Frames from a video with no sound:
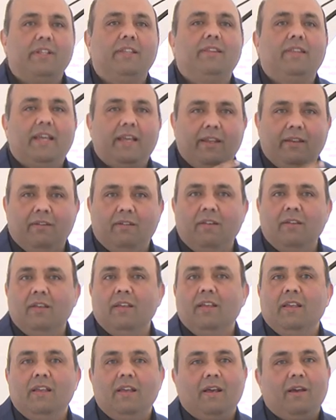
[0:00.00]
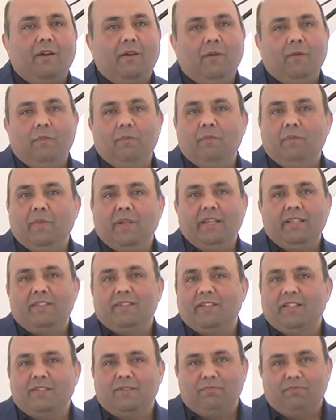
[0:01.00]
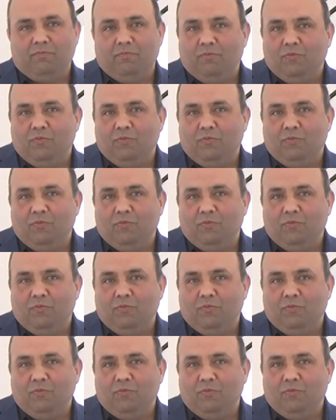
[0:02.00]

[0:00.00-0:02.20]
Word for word: and then um, it's, it's